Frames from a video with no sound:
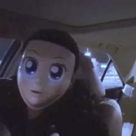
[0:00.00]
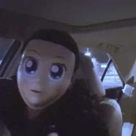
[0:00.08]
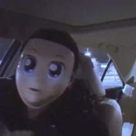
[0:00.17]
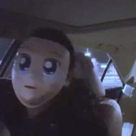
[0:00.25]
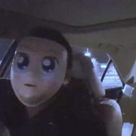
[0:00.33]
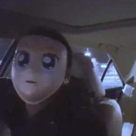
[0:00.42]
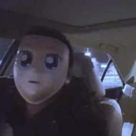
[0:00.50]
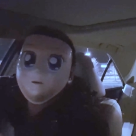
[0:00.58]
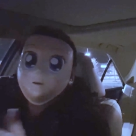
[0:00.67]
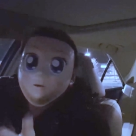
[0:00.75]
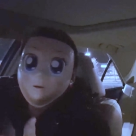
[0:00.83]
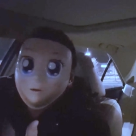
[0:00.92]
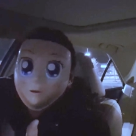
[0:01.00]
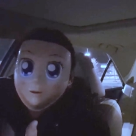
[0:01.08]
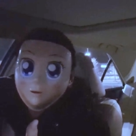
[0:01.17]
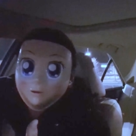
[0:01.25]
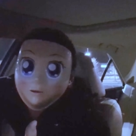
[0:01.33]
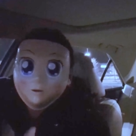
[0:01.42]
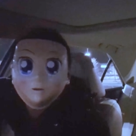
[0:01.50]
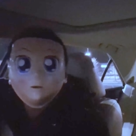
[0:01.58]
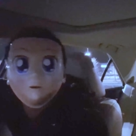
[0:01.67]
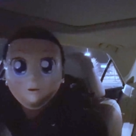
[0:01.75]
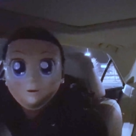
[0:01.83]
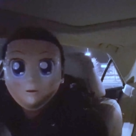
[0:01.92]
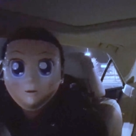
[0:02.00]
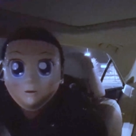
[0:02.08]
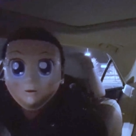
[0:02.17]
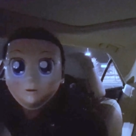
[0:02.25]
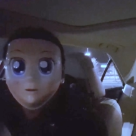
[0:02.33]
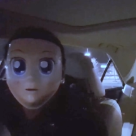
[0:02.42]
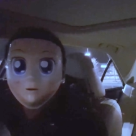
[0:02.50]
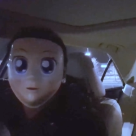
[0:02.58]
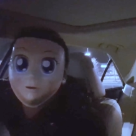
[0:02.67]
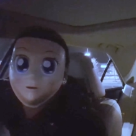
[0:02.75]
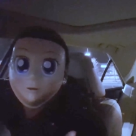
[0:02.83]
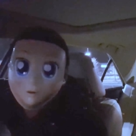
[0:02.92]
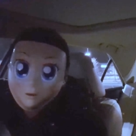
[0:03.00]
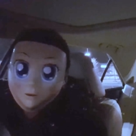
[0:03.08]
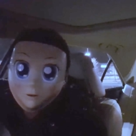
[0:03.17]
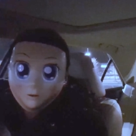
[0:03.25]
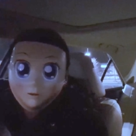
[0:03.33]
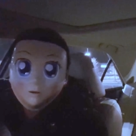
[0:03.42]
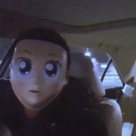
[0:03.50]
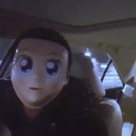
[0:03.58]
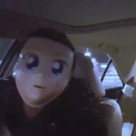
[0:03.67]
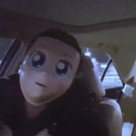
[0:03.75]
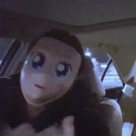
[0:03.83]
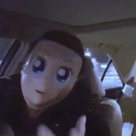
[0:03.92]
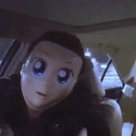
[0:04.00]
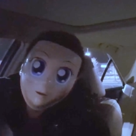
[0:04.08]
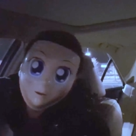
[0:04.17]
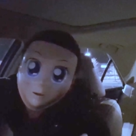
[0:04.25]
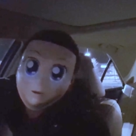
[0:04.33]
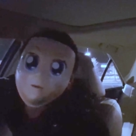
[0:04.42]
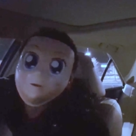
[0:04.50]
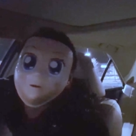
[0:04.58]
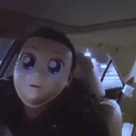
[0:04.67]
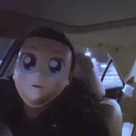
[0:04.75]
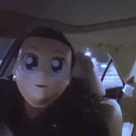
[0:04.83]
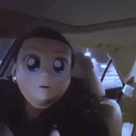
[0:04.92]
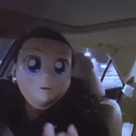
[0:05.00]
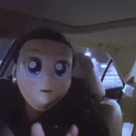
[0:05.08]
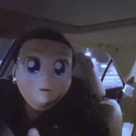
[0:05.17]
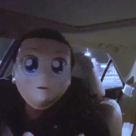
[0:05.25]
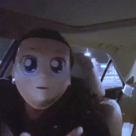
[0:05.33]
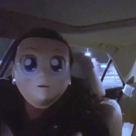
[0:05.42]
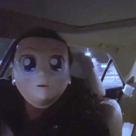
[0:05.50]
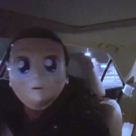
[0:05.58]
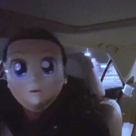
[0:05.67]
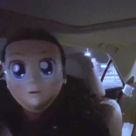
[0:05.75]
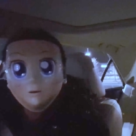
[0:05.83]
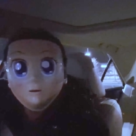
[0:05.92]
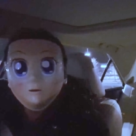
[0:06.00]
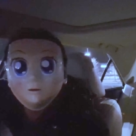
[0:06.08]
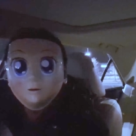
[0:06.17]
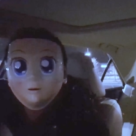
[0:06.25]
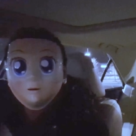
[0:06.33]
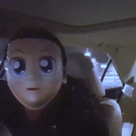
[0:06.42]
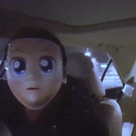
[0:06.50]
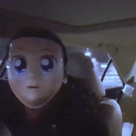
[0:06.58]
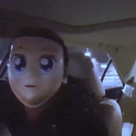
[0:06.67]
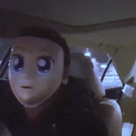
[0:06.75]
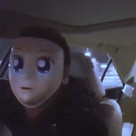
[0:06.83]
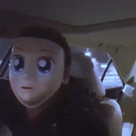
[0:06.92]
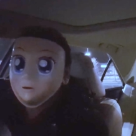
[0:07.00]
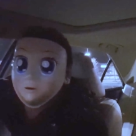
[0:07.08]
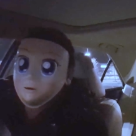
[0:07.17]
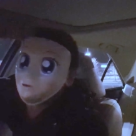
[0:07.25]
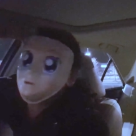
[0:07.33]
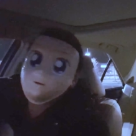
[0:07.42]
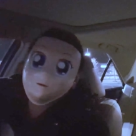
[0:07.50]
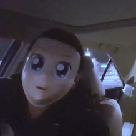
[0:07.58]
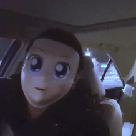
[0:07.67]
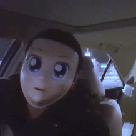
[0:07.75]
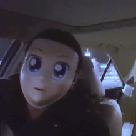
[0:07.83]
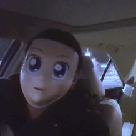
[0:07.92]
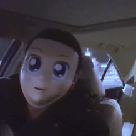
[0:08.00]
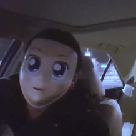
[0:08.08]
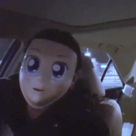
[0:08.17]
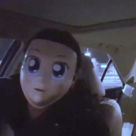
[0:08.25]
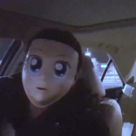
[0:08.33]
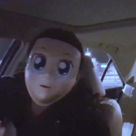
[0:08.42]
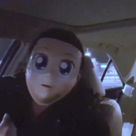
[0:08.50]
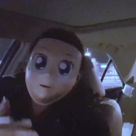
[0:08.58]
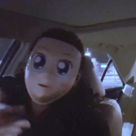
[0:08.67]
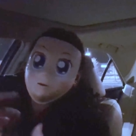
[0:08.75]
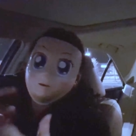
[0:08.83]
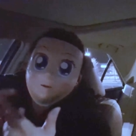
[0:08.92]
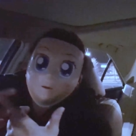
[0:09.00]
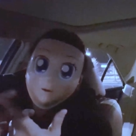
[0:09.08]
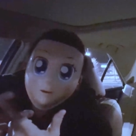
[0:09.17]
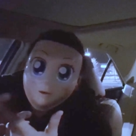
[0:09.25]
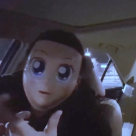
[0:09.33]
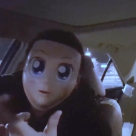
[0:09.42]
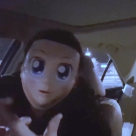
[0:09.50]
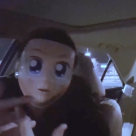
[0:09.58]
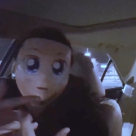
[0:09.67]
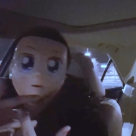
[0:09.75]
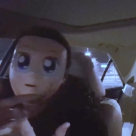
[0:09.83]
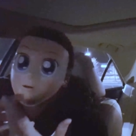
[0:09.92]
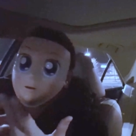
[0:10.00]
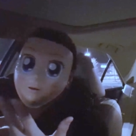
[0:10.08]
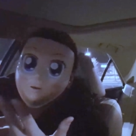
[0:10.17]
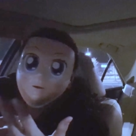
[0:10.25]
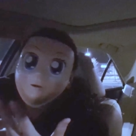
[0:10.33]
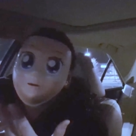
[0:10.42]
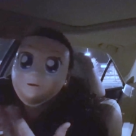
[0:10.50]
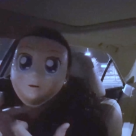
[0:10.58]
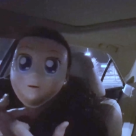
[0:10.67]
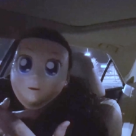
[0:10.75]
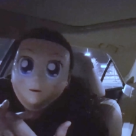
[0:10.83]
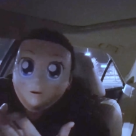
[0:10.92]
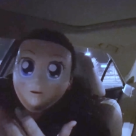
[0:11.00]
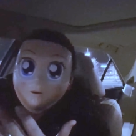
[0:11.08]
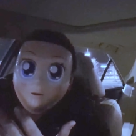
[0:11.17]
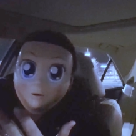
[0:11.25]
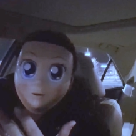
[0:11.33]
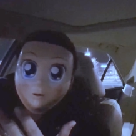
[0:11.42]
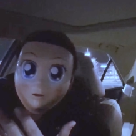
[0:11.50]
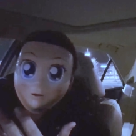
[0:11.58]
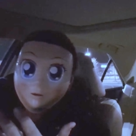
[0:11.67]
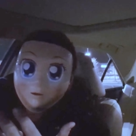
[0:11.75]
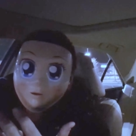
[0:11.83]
You just have to be willing to have the dedication to understand that this could be a longer process that you once anticipated. But to expedite it a little bit, collaborations and over time, you can build your own network.